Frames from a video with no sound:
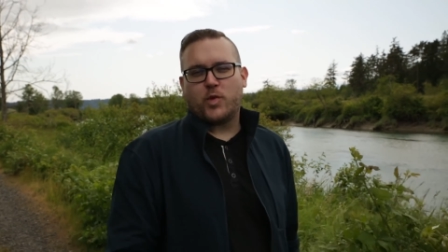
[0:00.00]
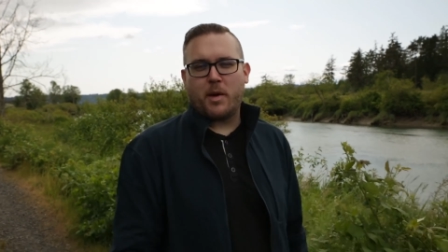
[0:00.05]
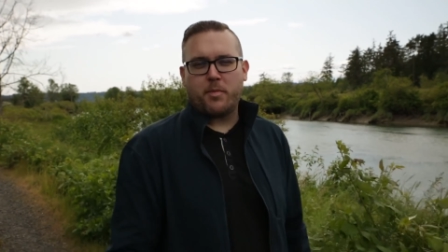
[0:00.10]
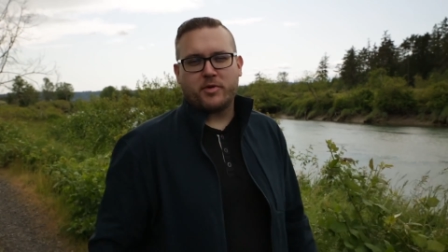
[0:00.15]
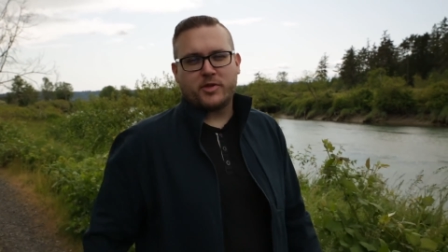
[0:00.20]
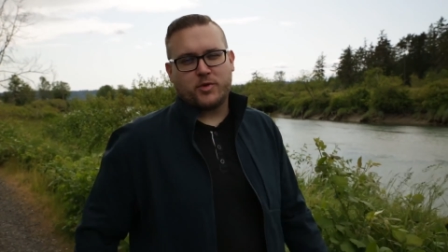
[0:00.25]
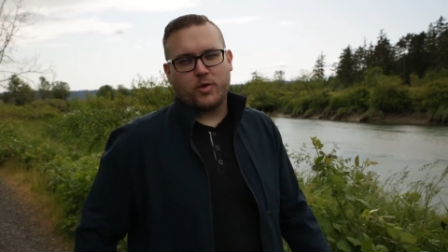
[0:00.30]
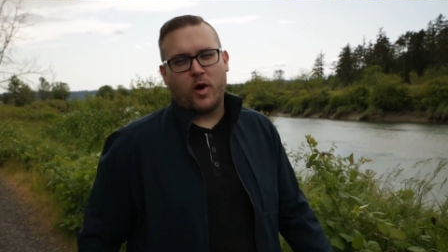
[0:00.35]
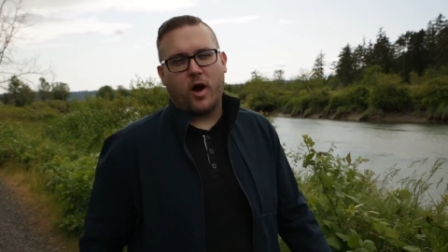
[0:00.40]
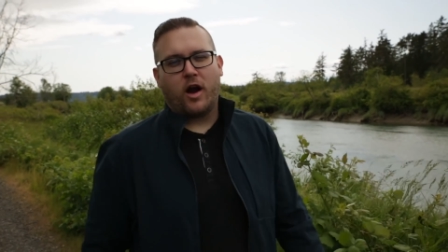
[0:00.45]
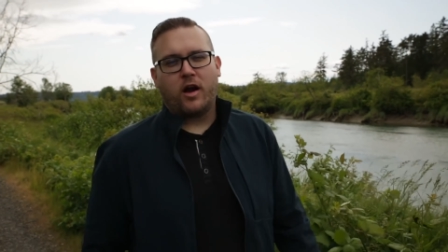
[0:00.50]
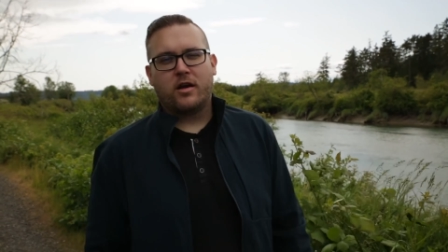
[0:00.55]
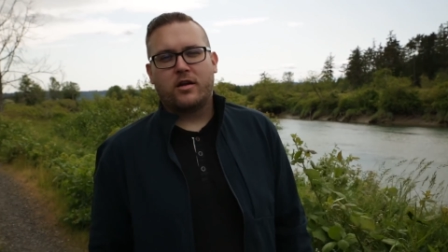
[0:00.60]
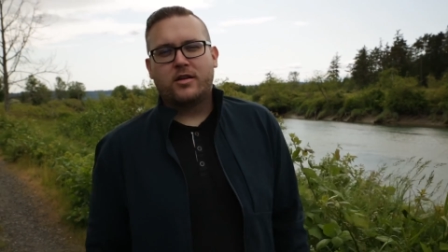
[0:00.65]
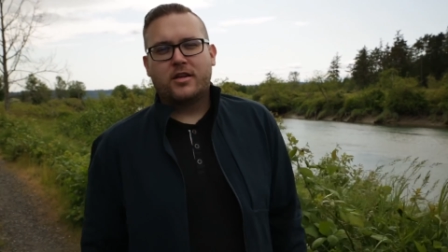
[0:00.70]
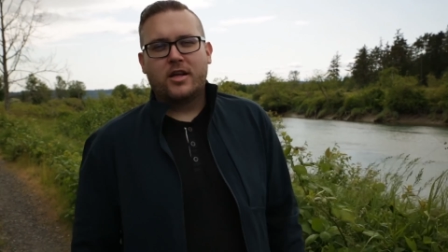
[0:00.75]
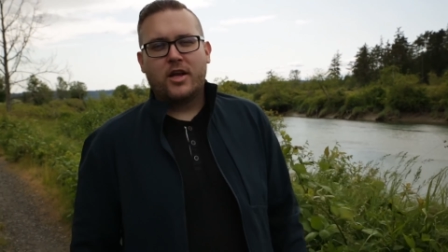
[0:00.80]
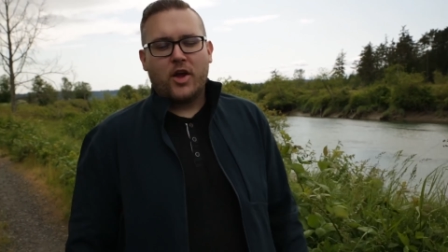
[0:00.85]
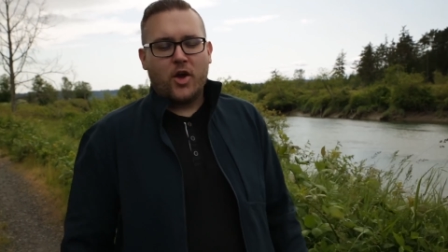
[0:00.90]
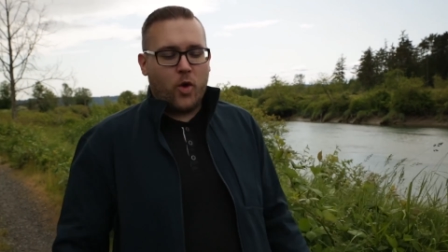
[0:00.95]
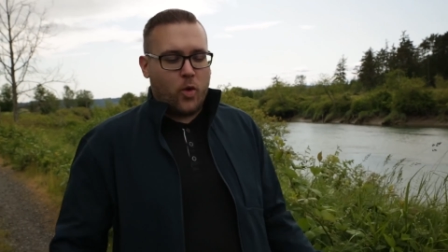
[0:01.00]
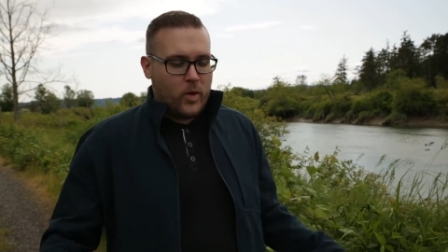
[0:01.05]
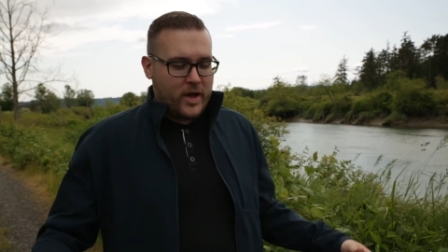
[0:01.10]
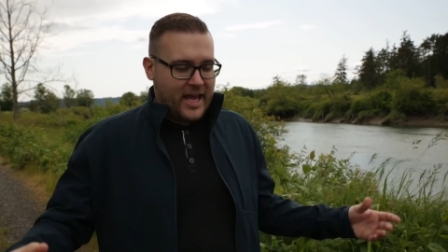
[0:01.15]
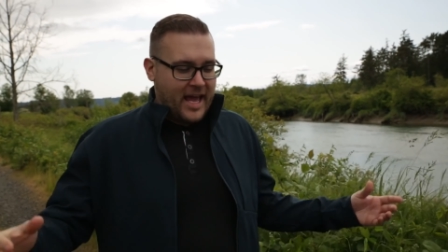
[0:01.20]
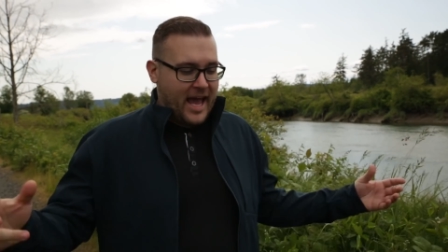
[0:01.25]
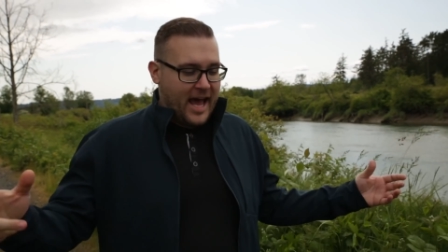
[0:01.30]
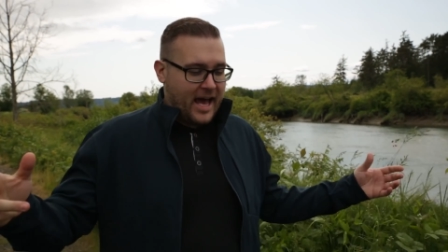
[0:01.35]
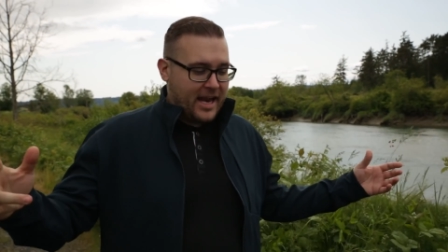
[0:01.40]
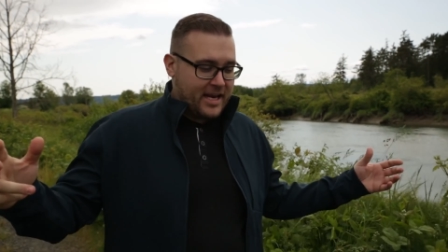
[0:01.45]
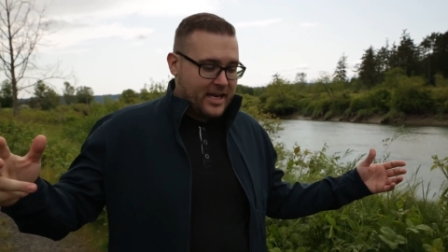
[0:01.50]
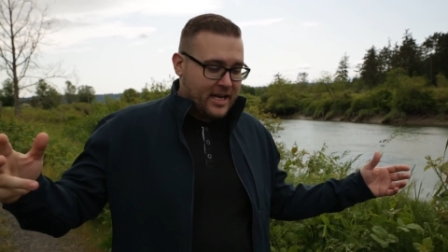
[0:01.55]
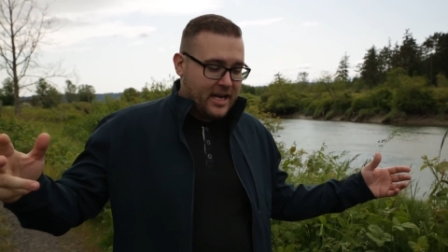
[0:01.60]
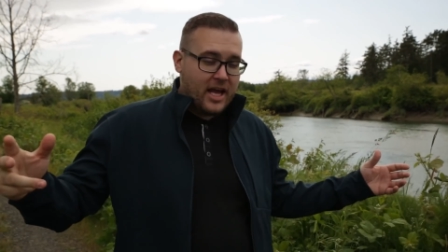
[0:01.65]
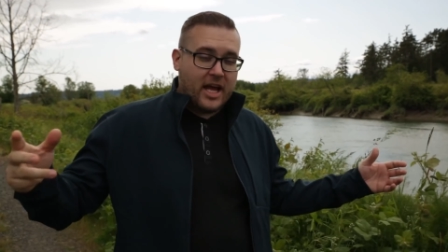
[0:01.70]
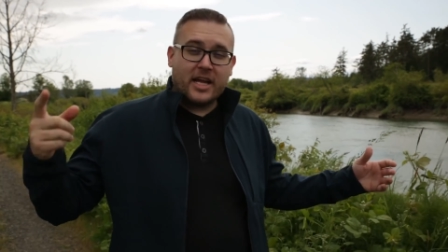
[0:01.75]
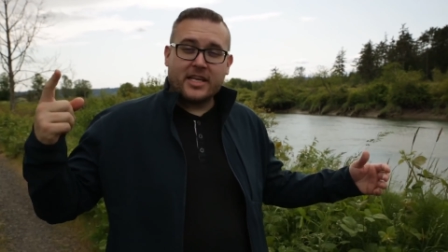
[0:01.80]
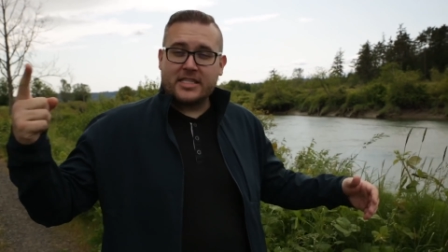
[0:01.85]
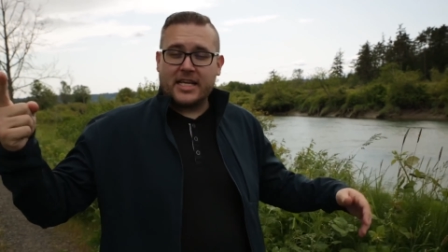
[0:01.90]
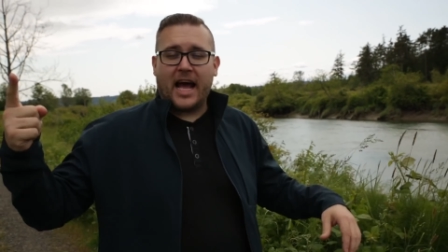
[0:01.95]
repertoire we added
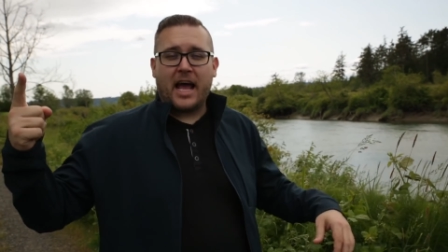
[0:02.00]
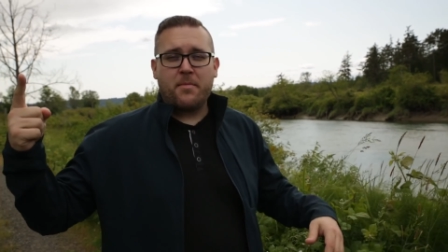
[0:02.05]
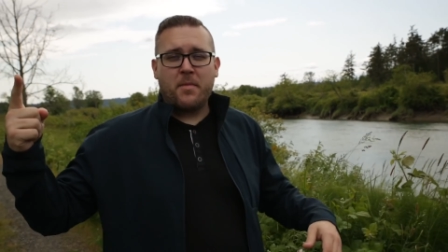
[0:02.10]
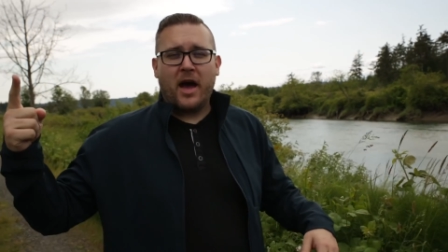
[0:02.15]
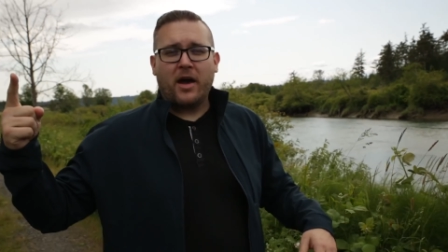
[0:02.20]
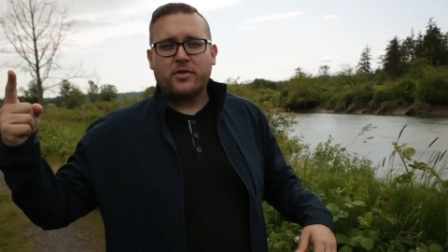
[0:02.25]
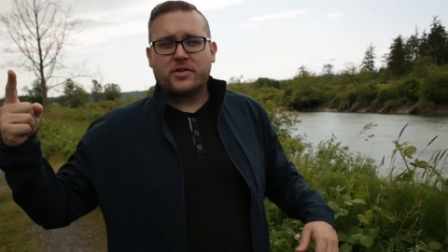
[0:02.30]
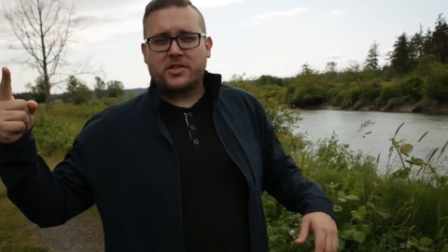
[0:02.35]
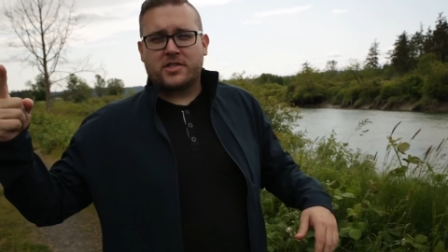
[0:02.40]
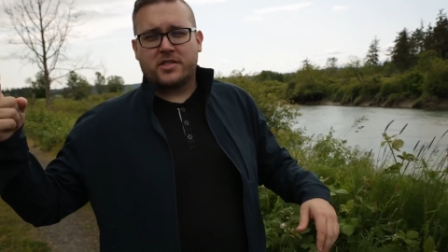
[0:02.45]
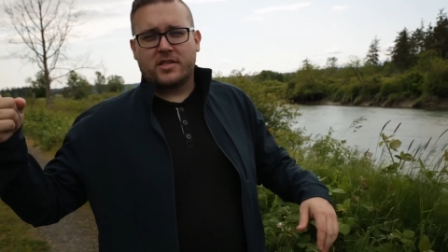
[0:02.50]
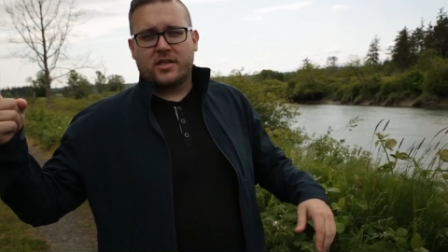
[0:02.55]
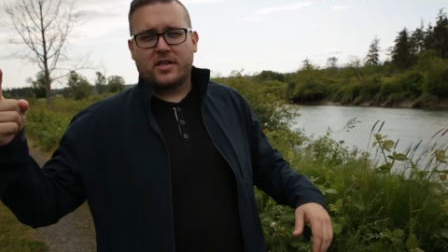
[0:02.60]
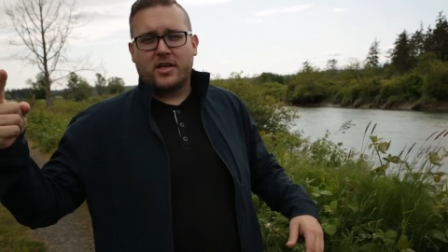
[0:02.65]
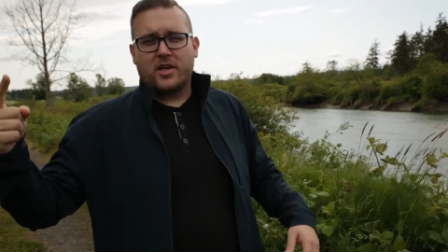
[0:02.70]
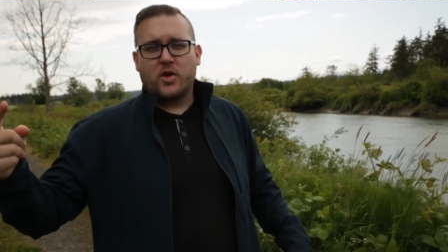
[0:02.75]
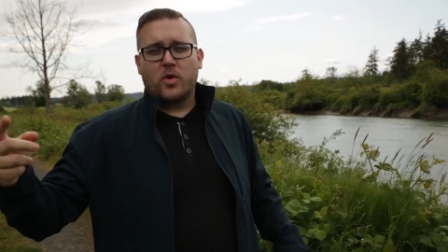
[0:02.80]
timeouts,